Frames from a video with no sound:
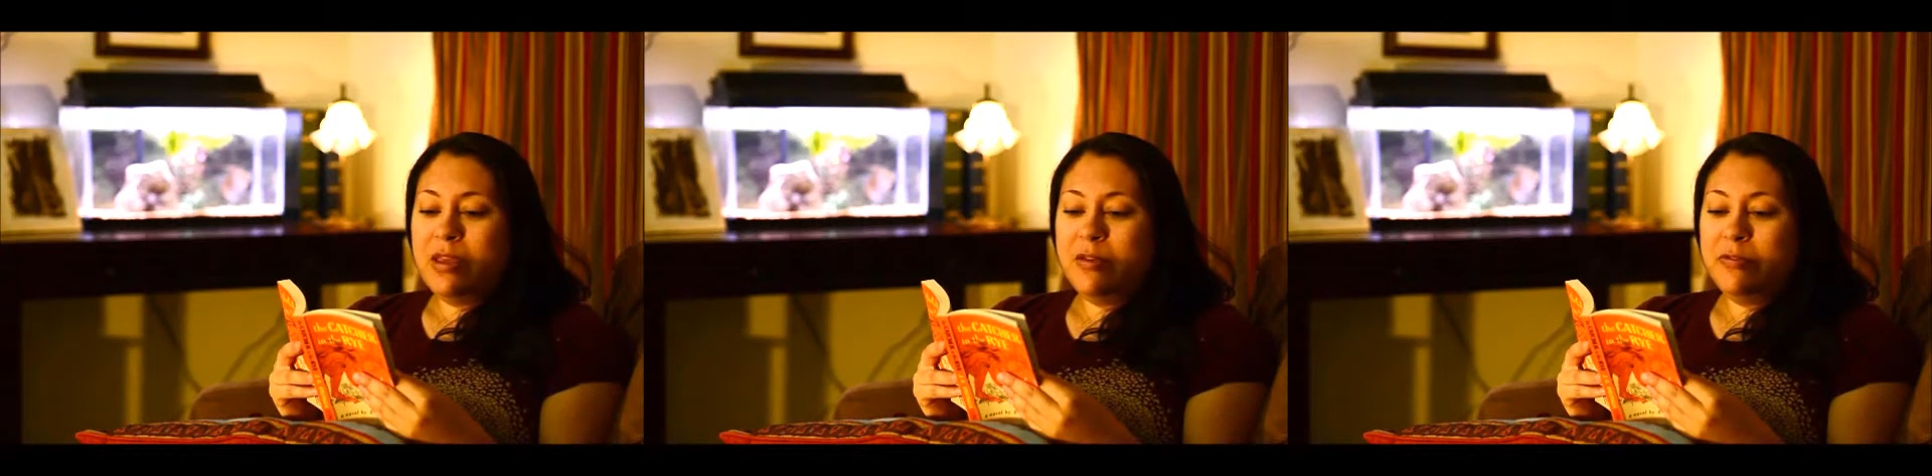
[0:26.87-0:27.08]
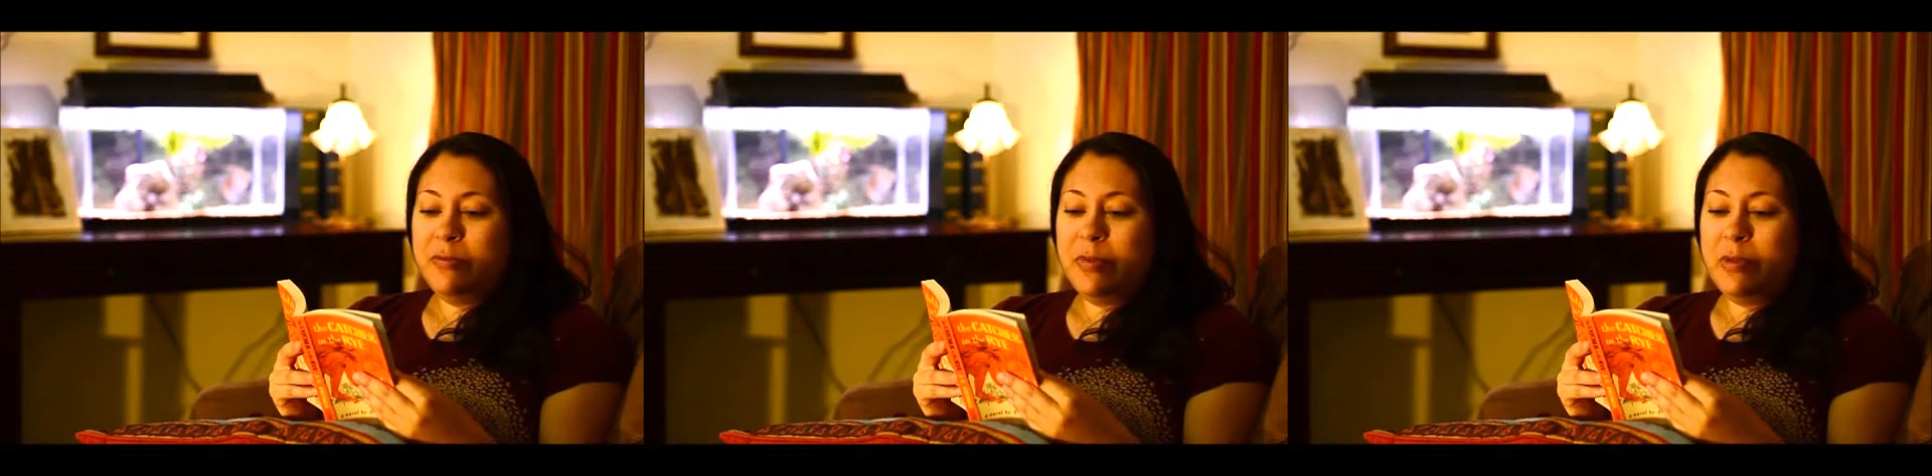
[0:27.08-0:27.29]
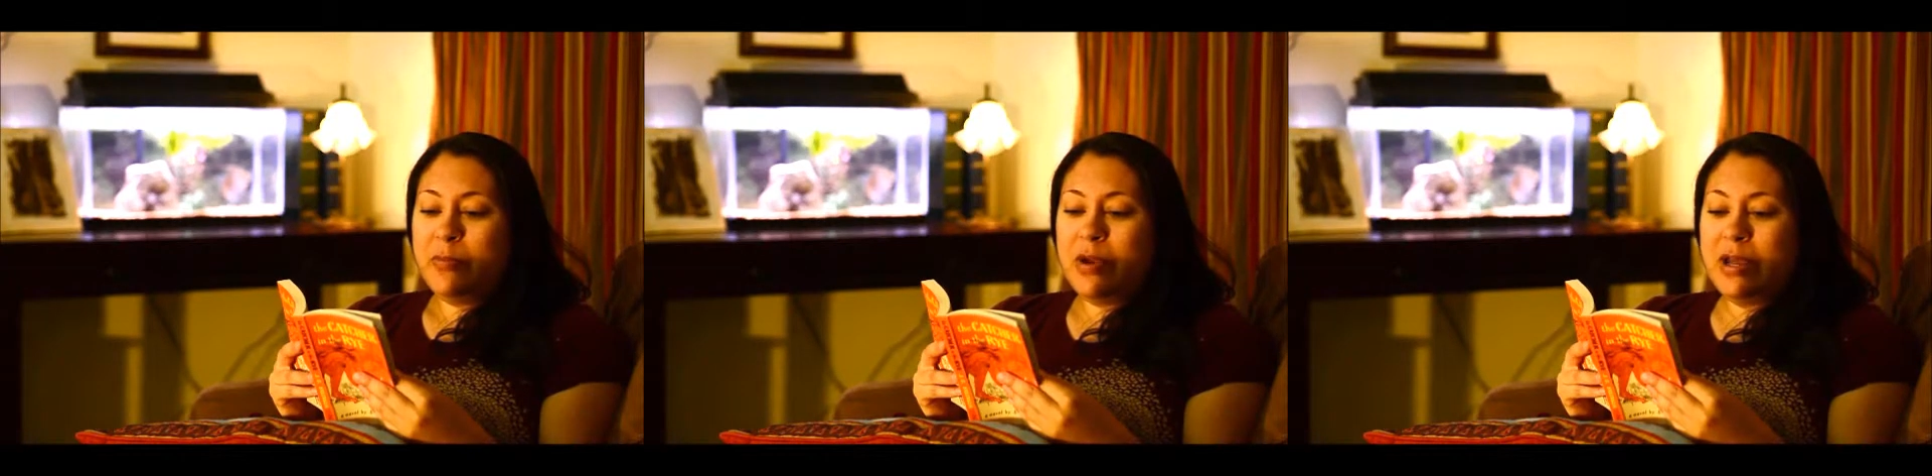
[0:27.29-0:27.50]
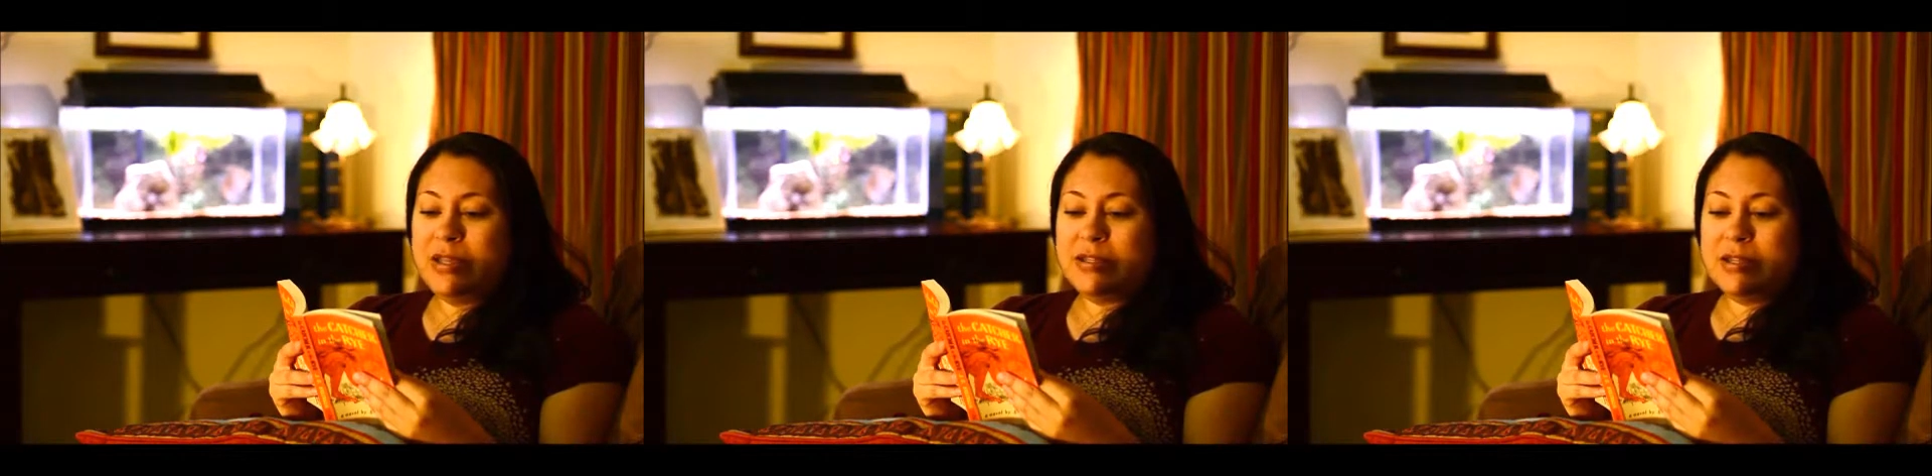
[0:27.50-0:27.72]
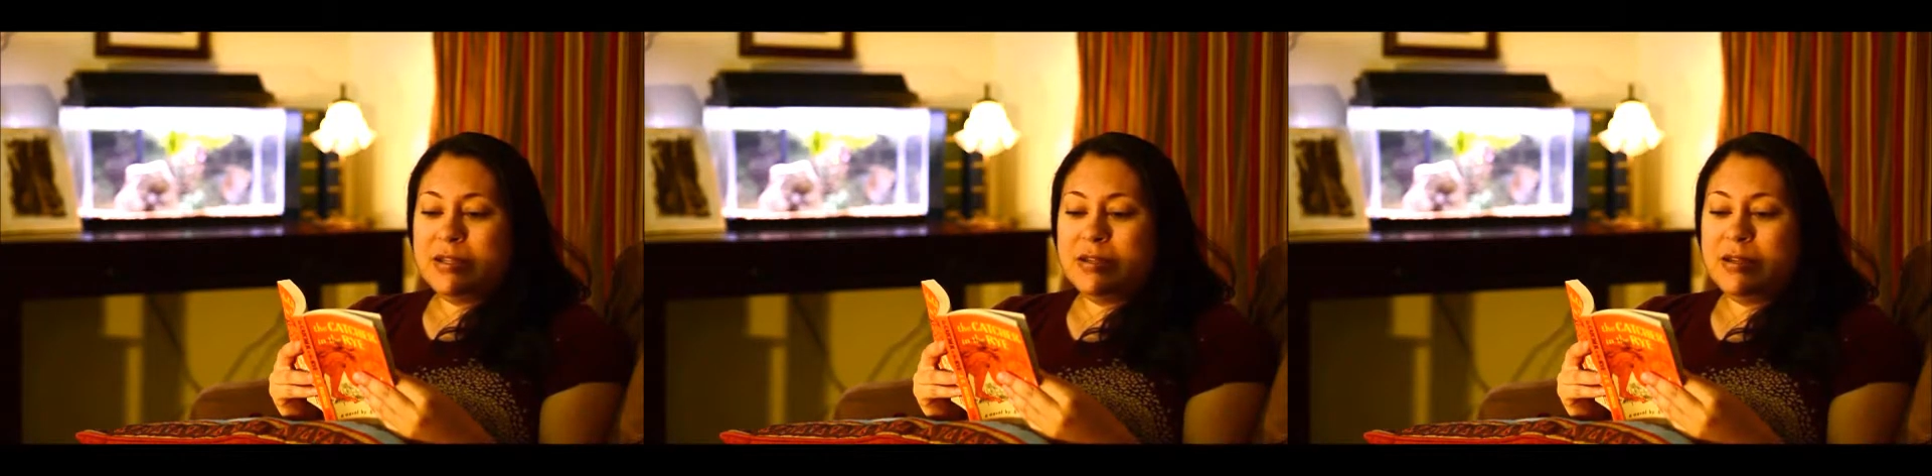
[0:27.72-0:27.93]
gives me a
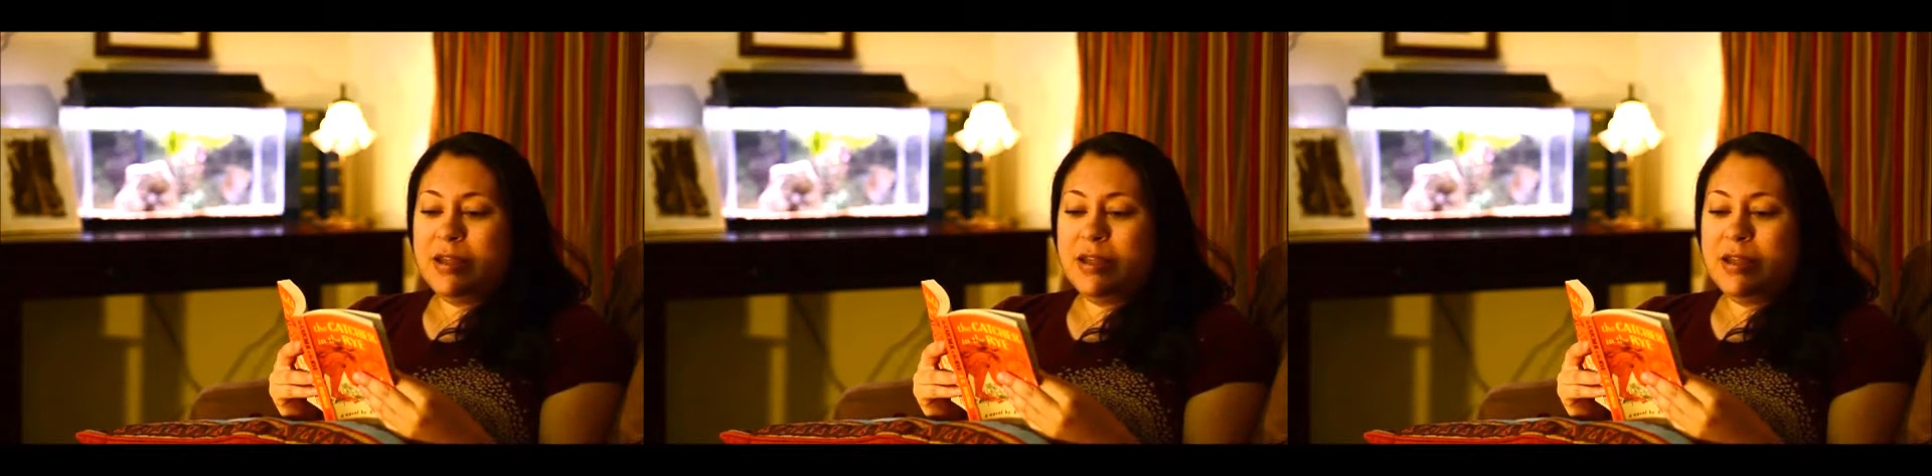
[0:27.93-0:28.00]
present,